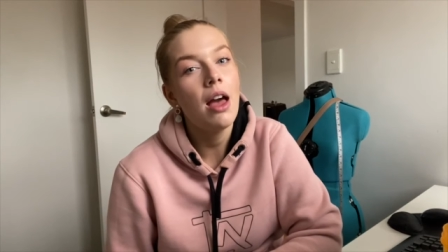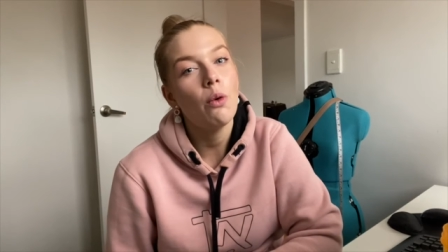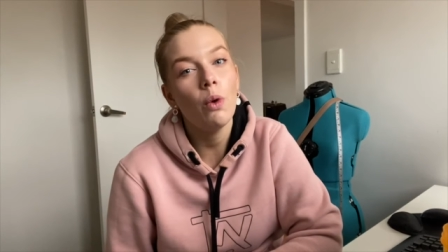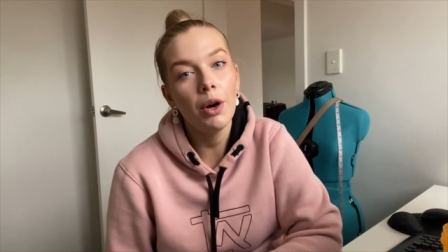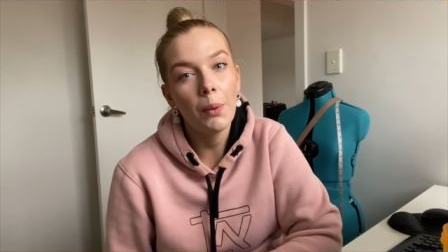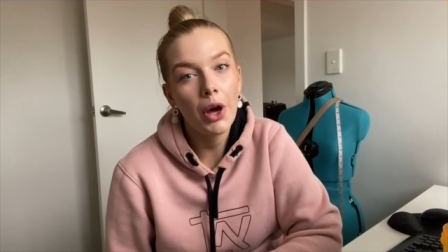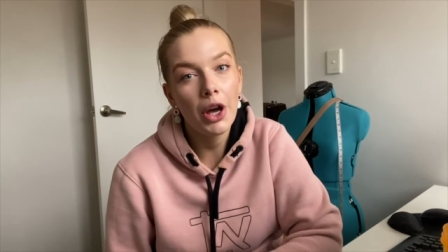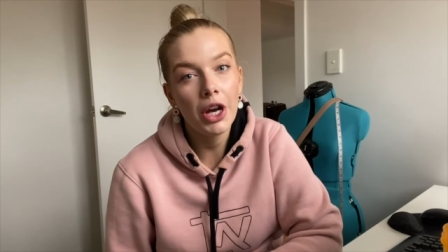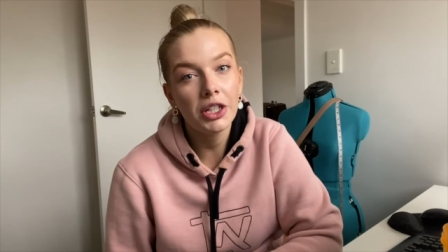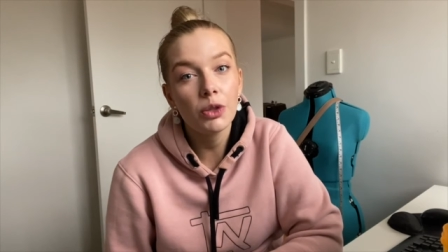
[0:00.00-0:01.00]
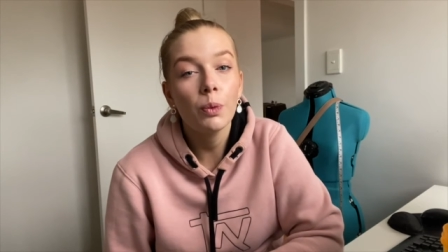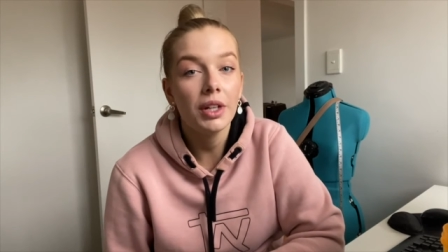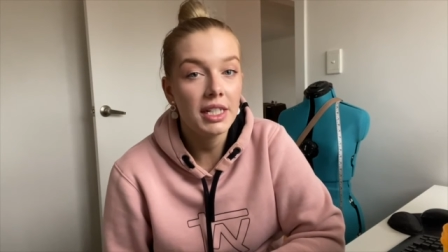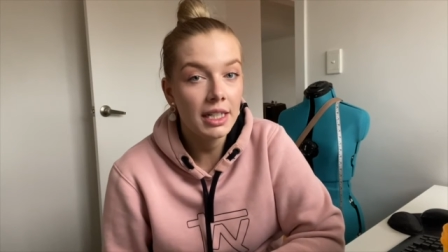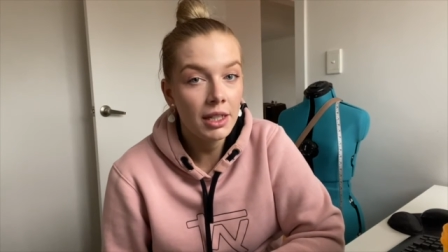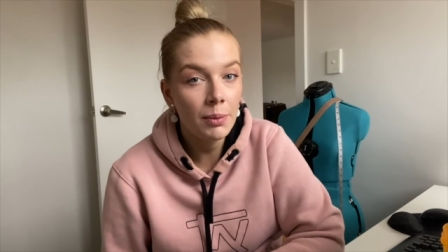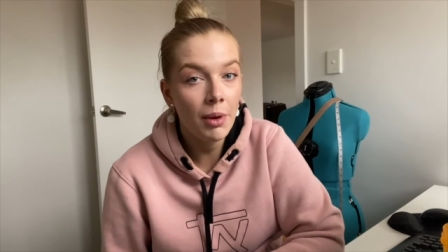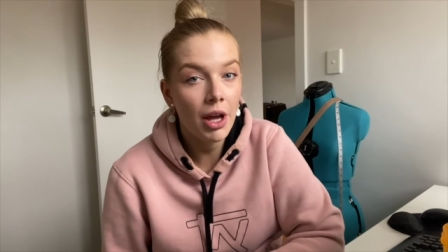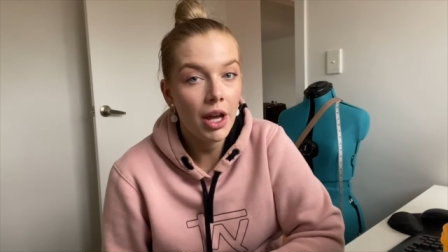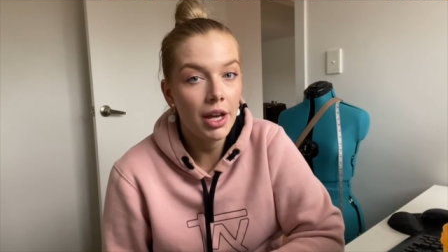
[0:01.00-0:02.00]
what worked, what didn't
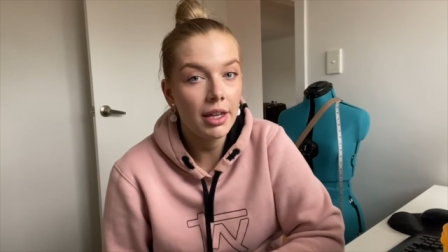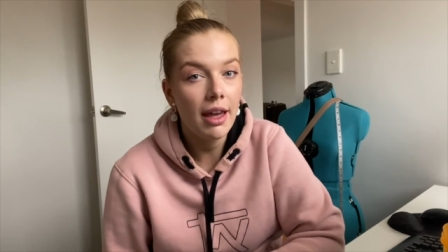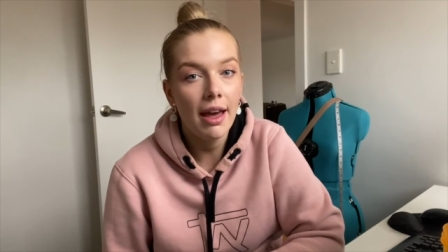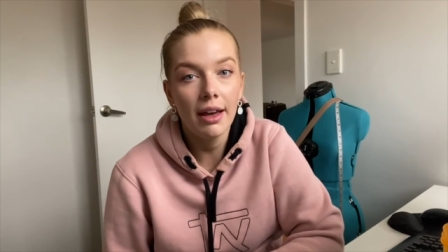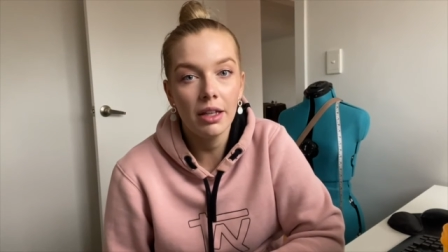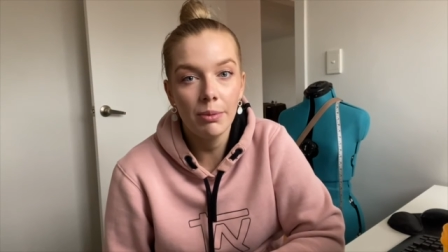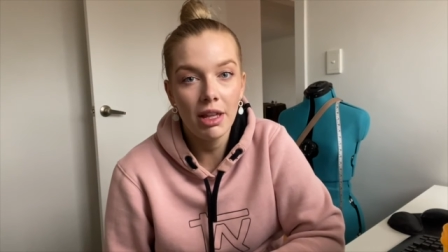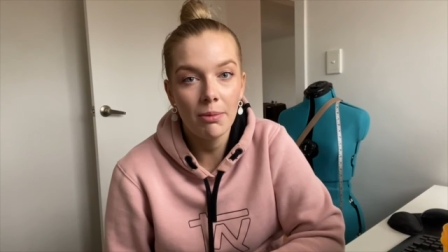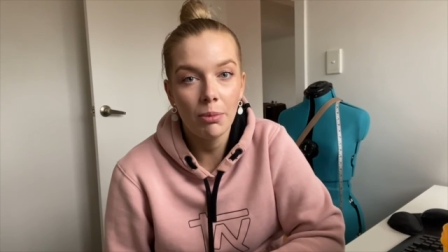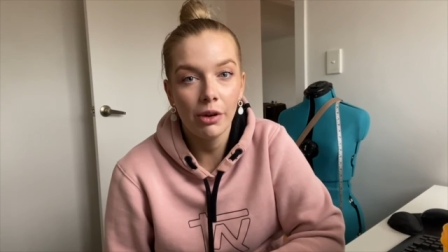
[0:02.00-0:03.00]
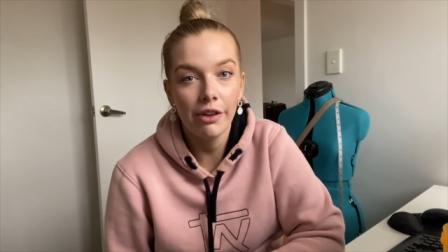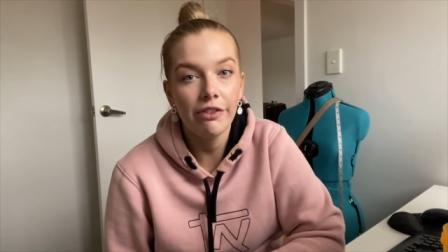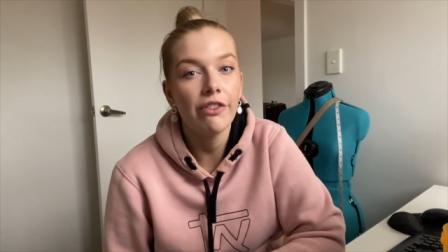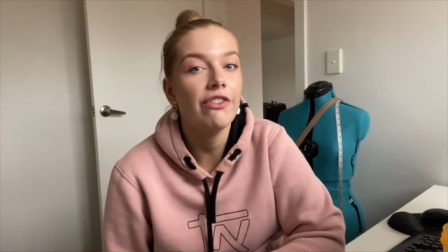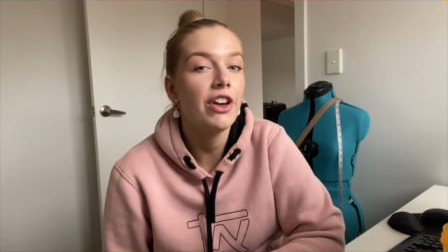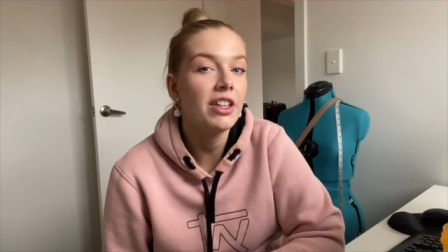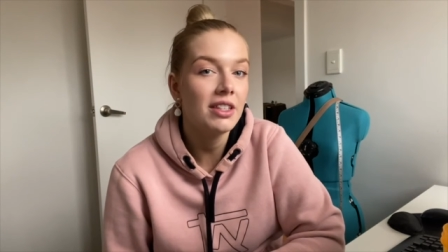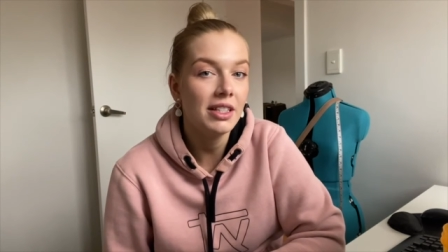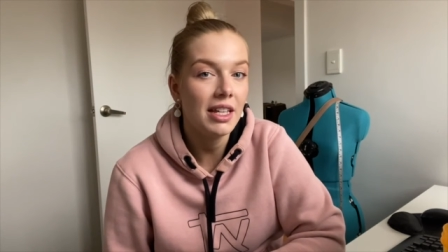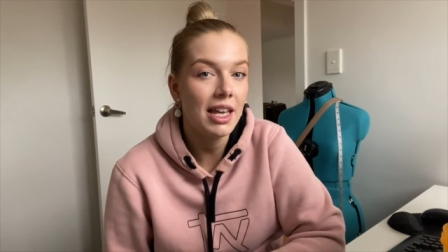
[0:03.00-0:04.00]
work, how can we improve for further
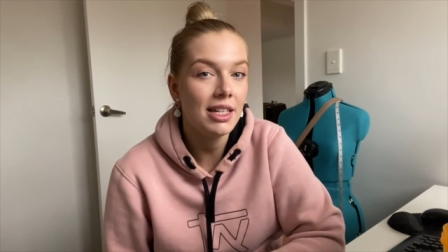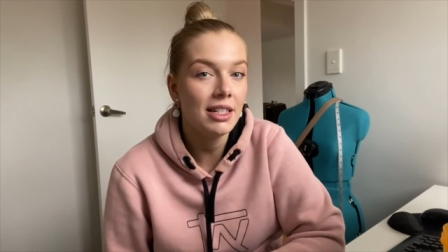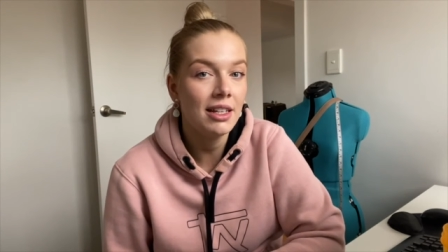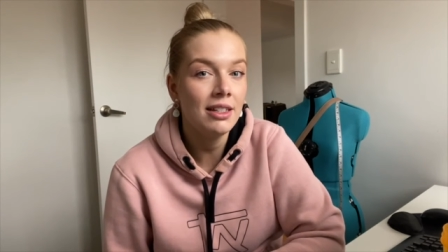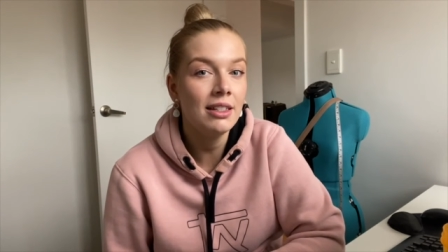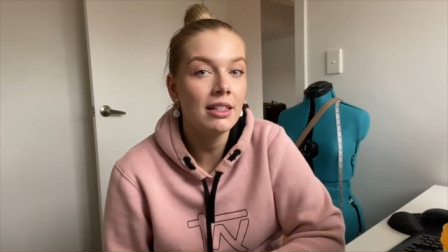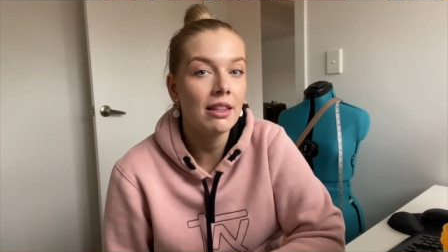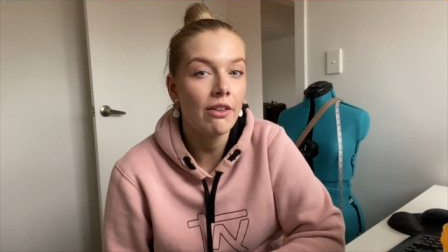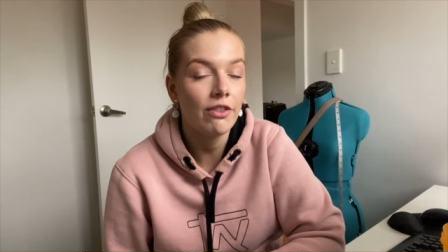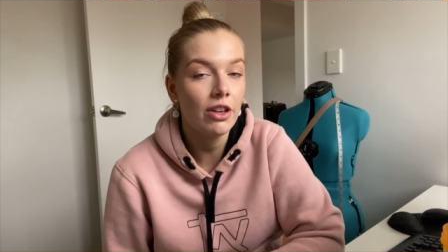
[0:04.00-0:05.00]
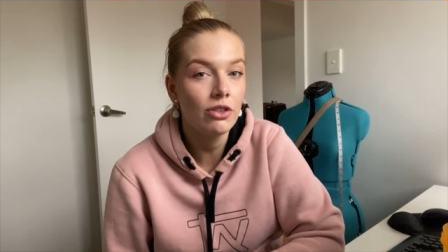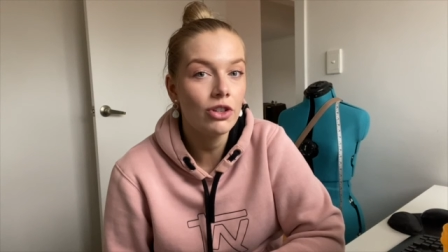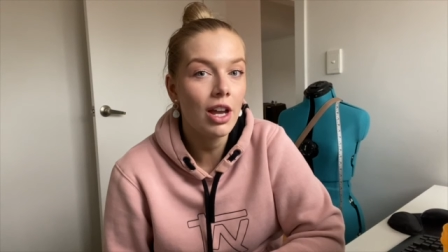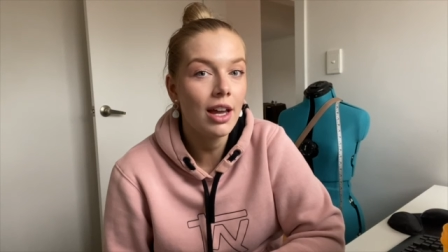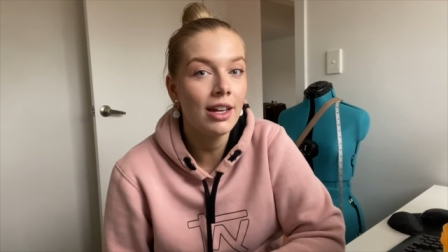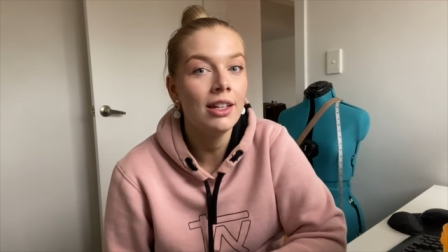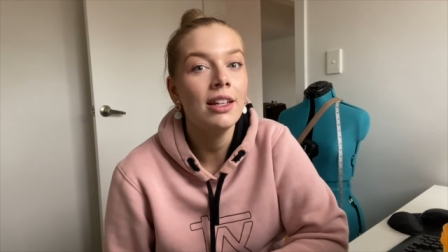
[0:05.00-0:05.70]
seasons in the future,